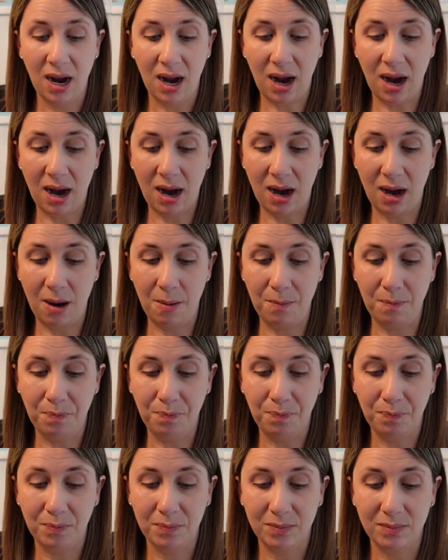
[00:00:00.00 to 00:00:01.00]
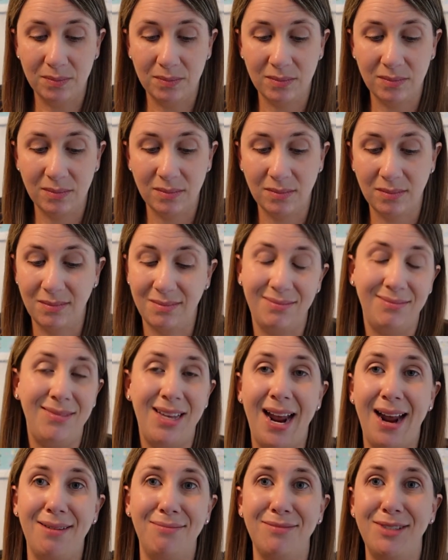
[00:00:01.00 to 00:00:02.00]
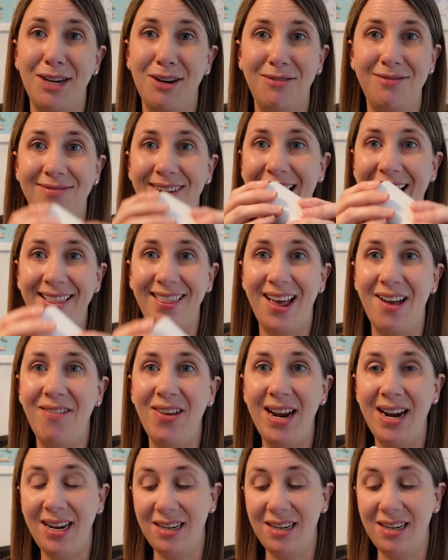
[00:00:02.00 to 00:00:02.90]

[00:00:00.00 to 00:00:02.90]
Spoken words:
Yeah, so I love it.